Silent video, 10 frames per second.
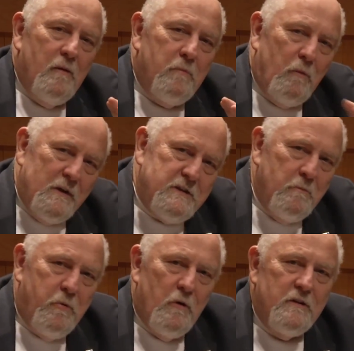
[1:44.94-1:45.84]
But what's
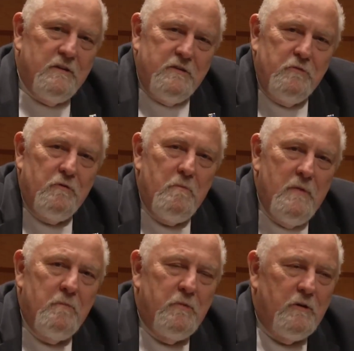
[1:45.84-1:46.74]
important to
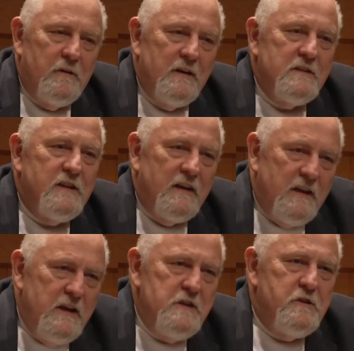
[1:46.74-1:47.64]
remember is that
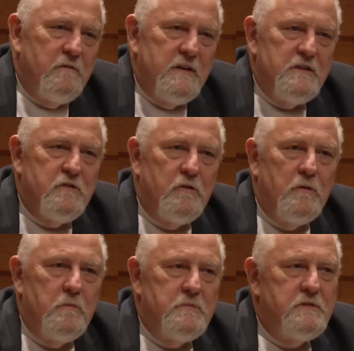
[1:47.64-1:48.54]
each of these
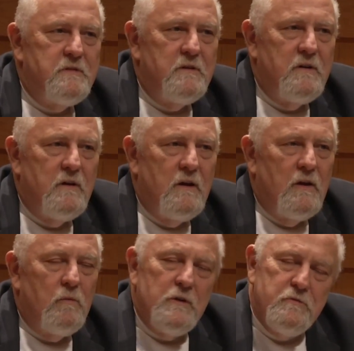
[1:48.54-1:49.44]
groups
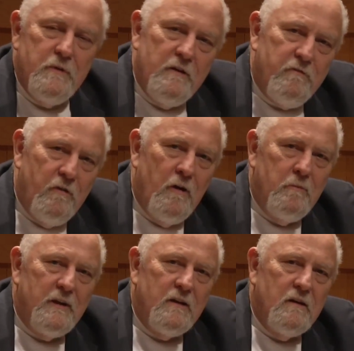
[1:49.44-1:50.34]
was
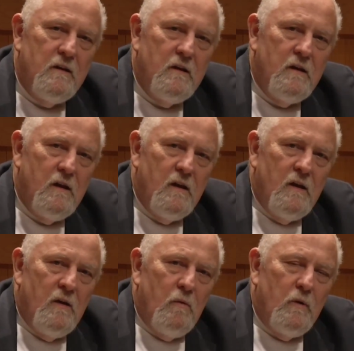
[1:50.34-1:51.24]
reaffirming
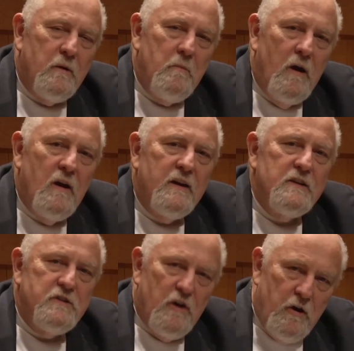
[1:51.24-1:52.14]
what
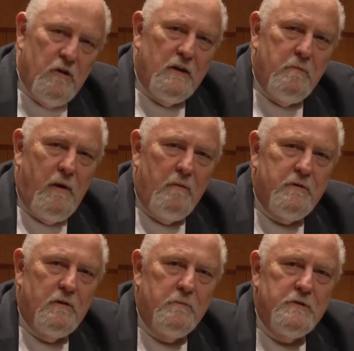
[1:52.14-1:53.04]
America's early
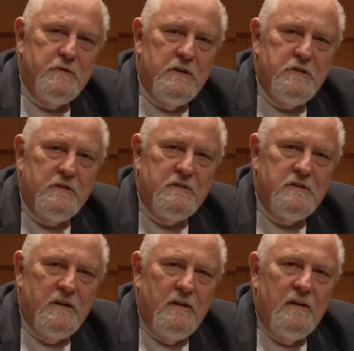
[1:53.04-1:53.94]
popular
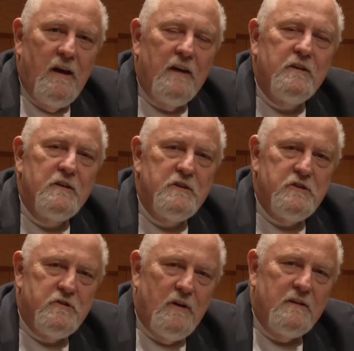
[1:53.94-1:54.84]
musicians had
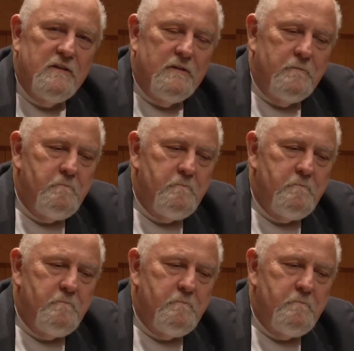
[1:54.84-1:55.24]
constructed.